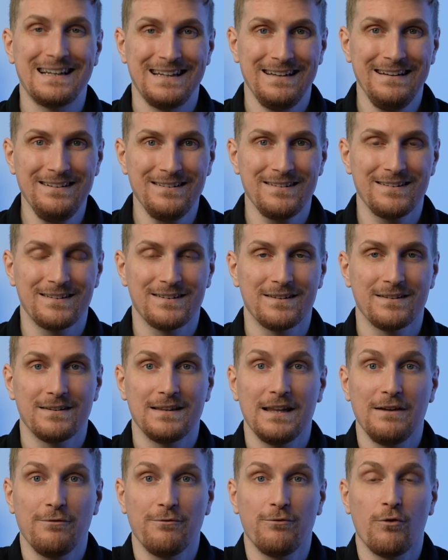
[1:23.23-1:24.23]
lists,
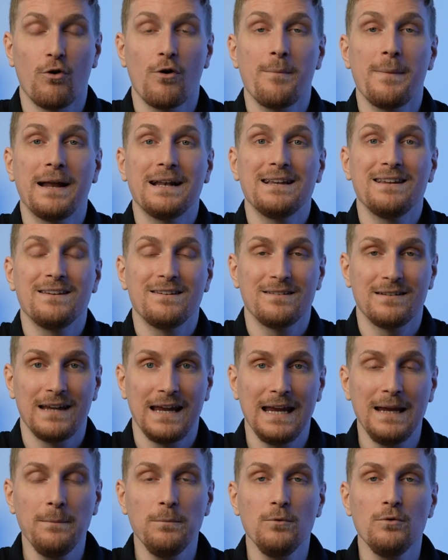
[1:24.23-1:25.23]
they format
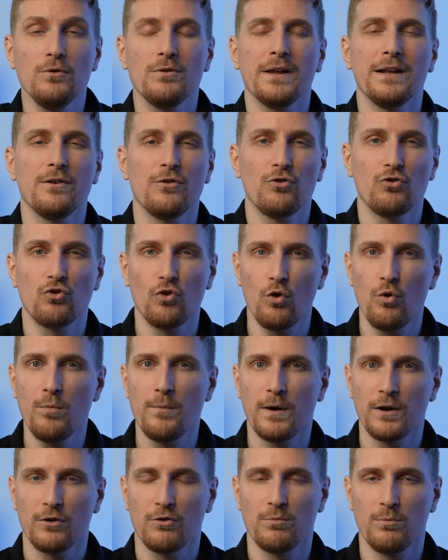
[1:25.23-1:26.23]
tables, and so
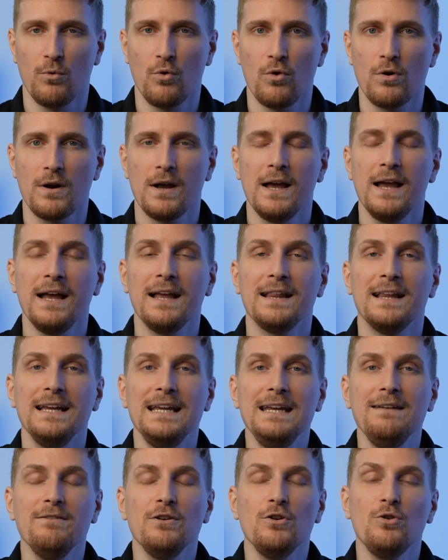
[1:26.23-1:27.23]
much more. They
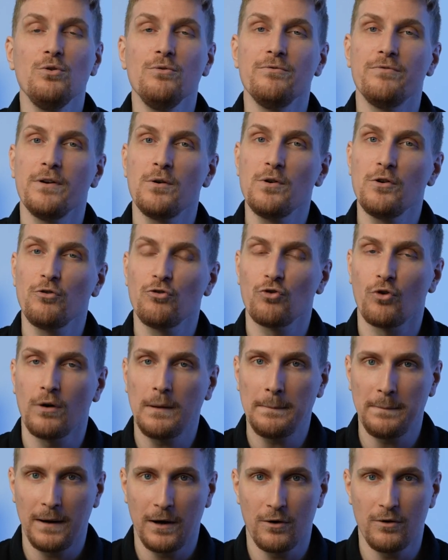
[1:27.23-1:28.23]
even do very
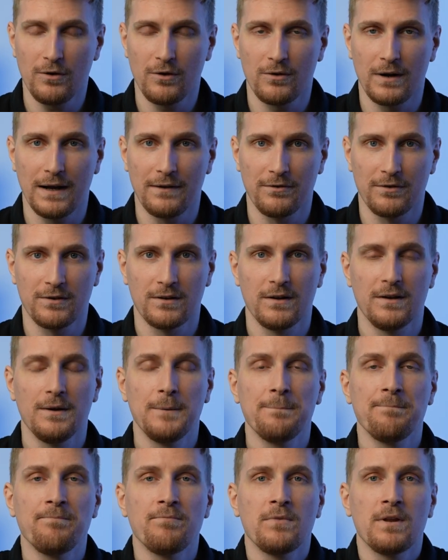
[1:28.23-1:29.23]
short paragraphs.
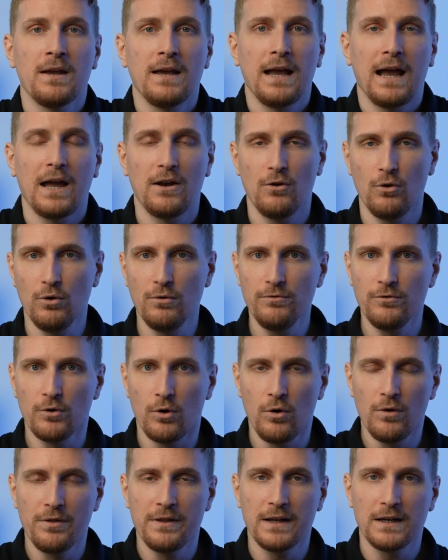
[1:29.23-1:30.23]
And
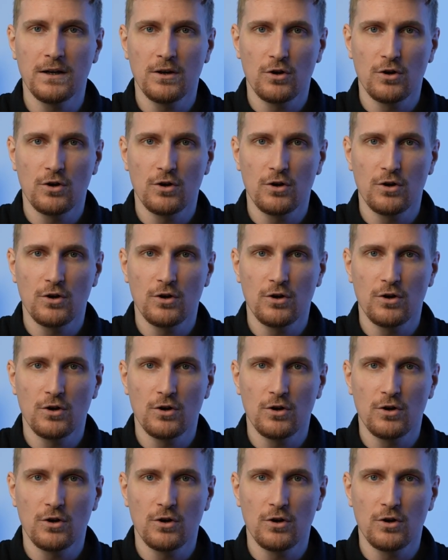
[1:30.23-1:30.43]
overall, then